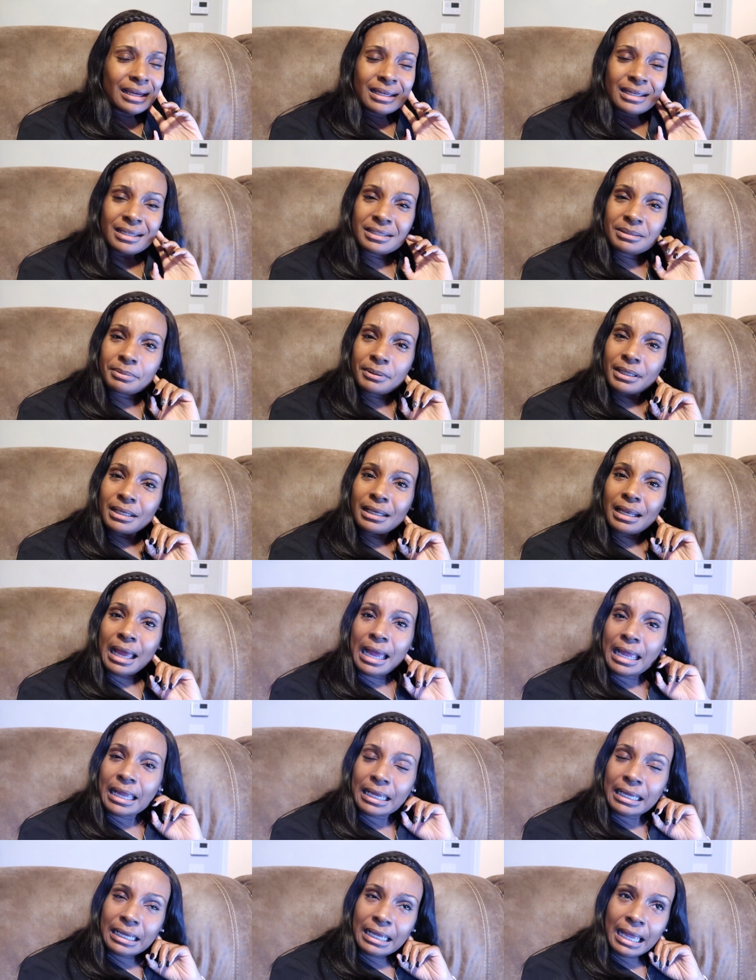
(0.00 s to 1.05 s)
He's been
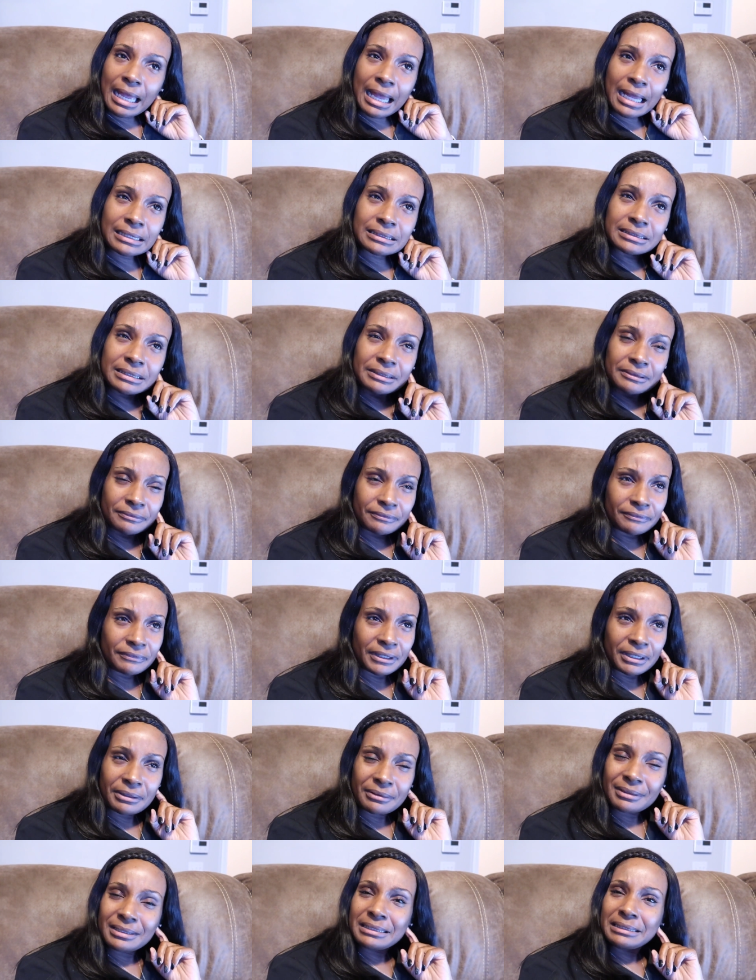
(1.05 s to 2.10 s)
like acting
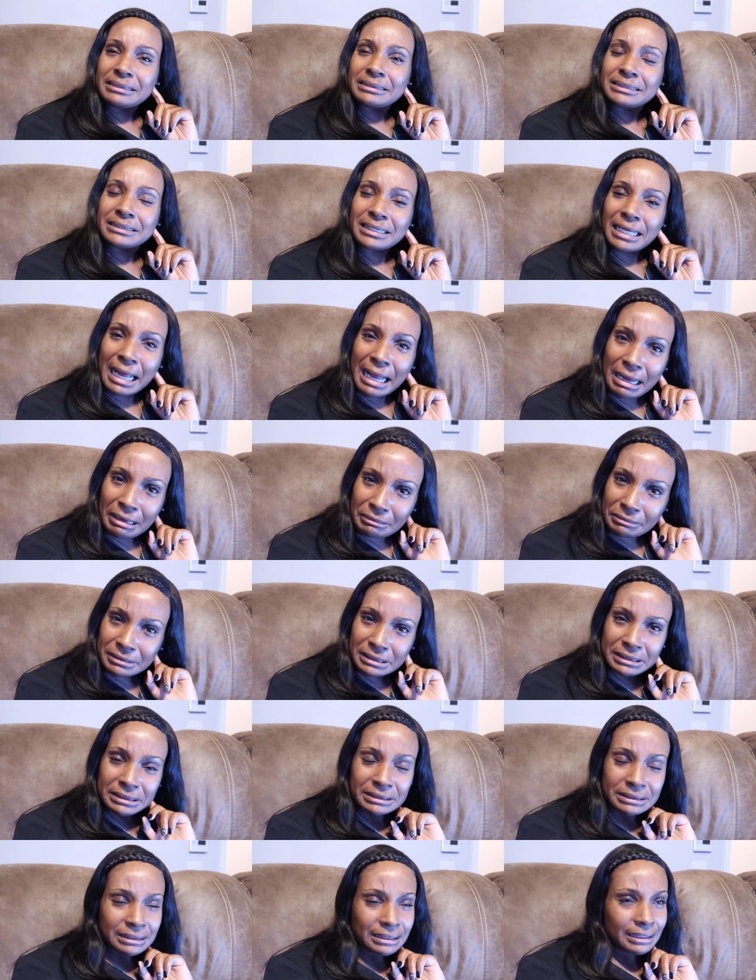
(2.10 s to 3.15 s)
very
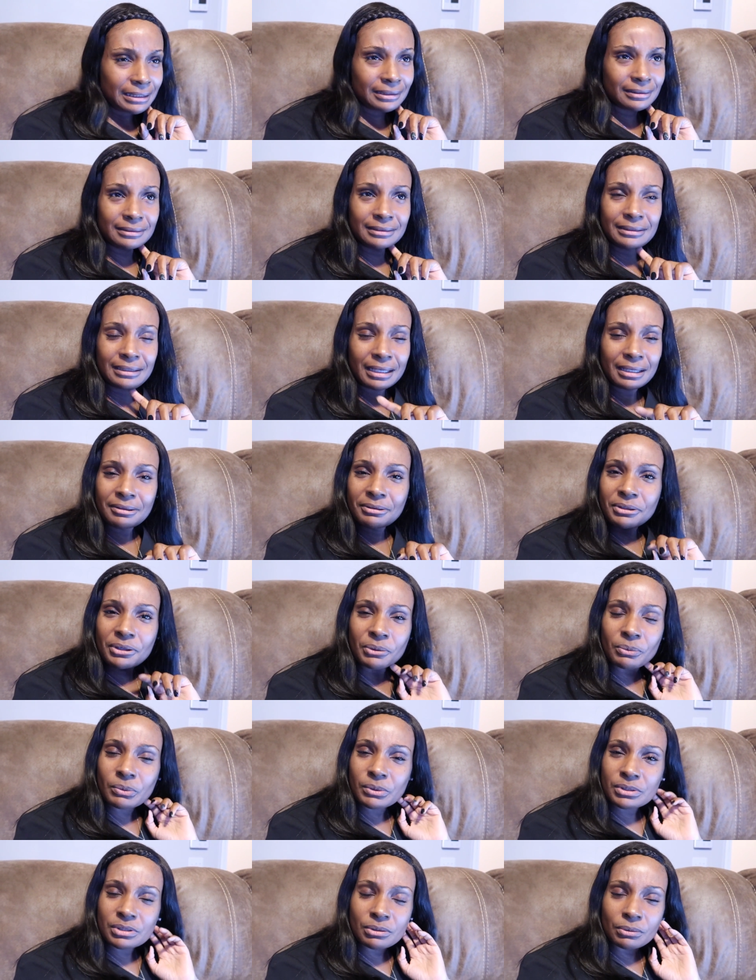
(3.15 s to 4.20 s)
childish lately. I don't
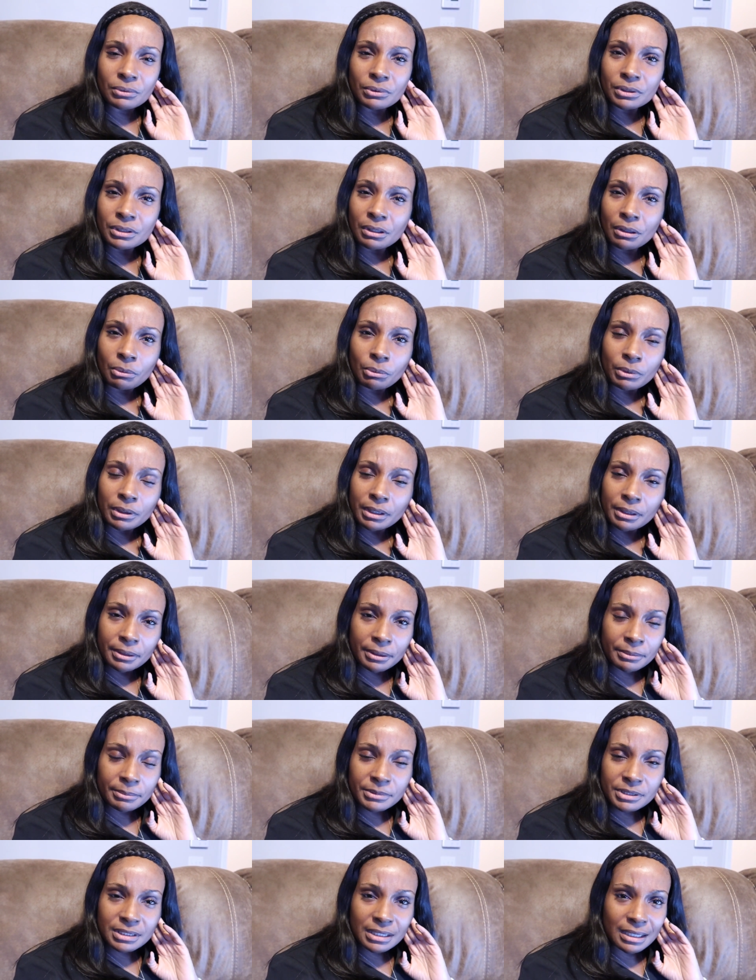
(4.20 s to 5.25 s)
know what's going on with
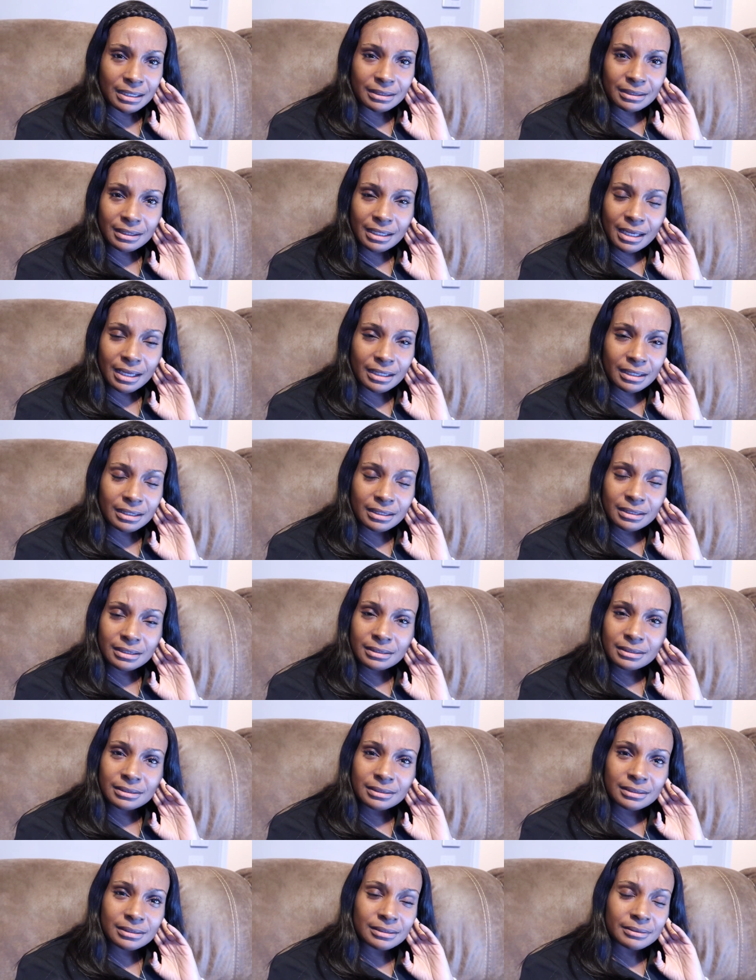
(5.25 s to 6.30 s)
him. It's kind of like
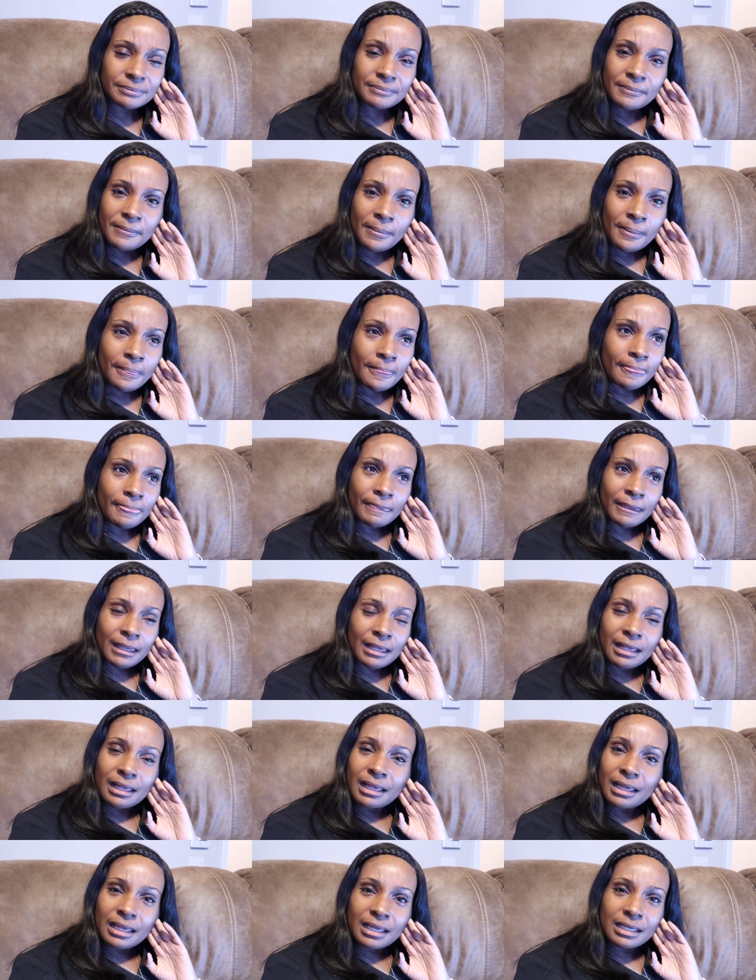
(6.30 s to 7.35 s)
he's
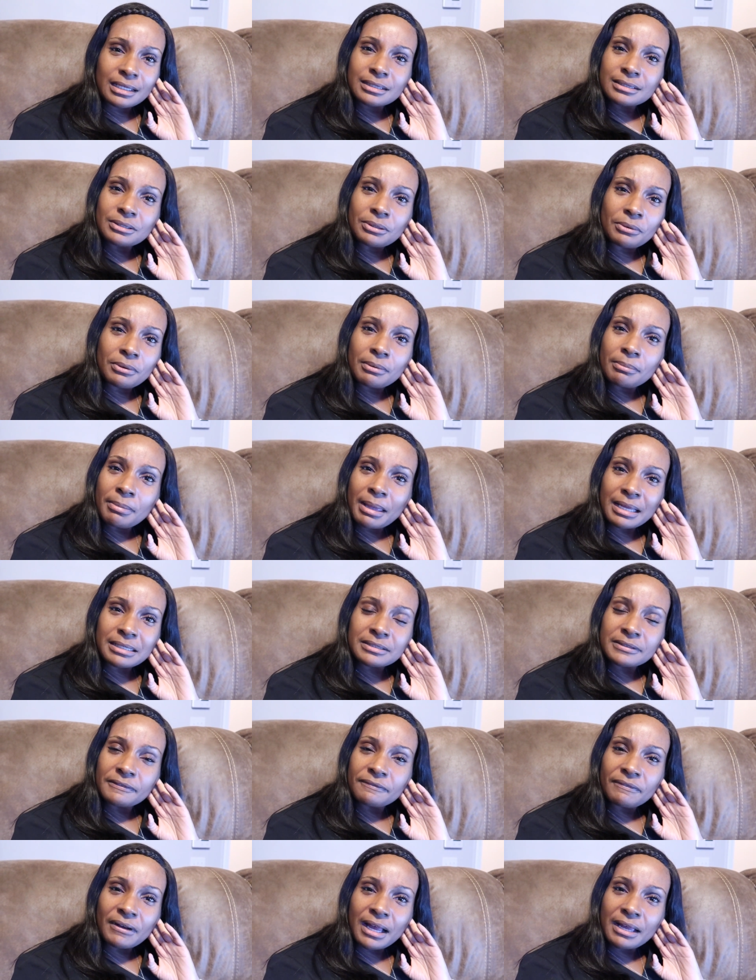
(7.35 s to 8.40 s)
he's going back
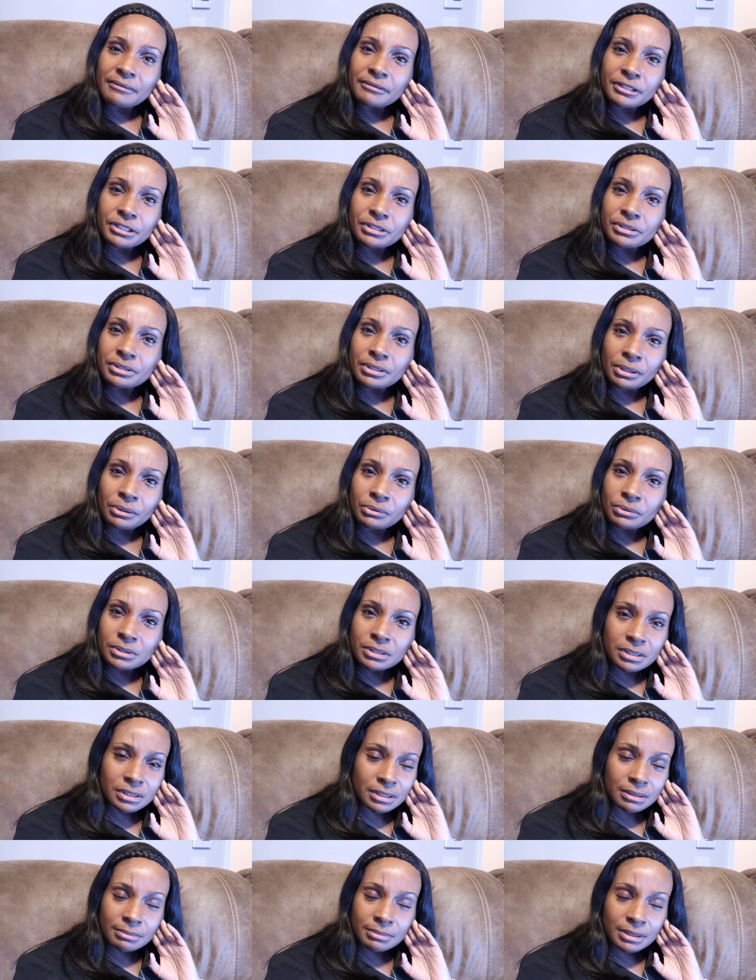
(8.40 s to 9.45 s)
to five years old or
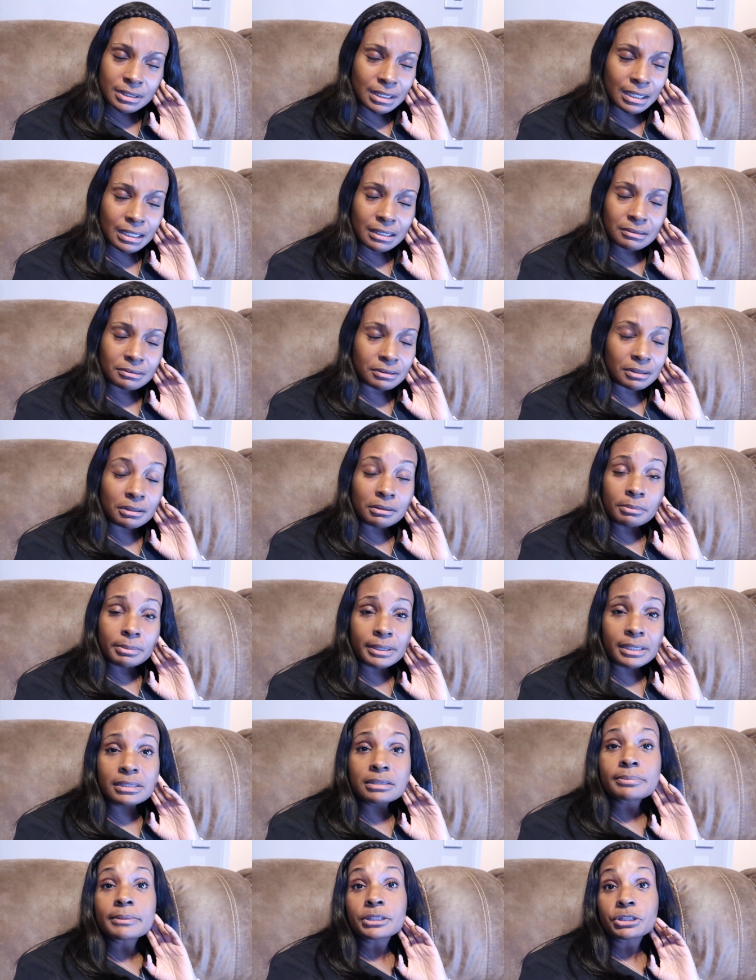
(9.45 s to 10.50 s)
something. I don't know, but
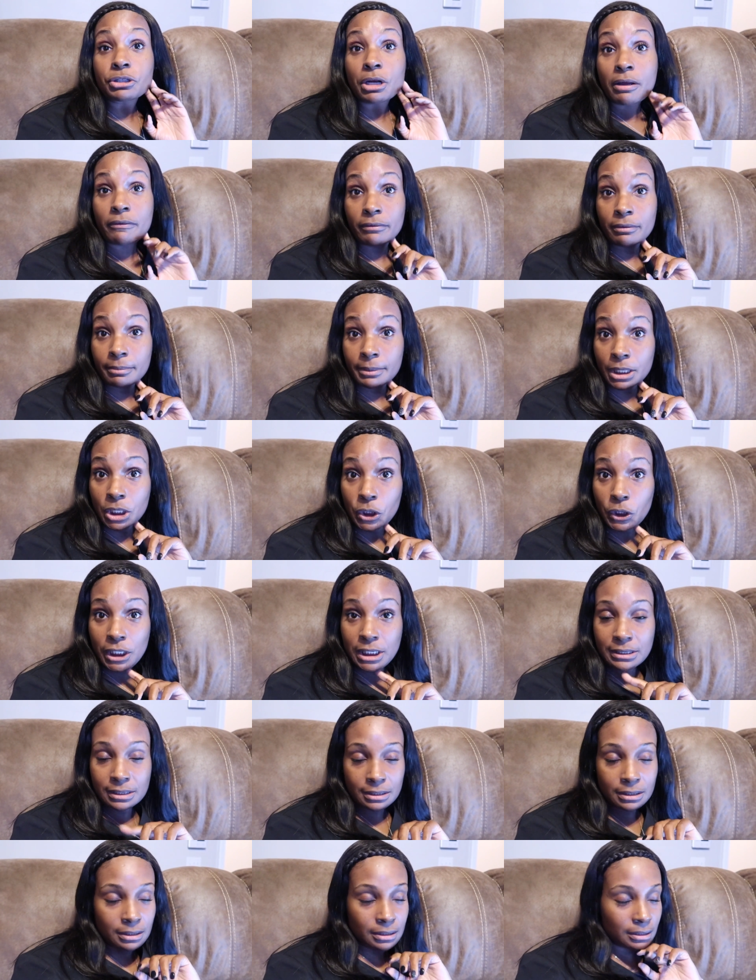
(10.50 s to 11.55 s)
he's been driving me crazy.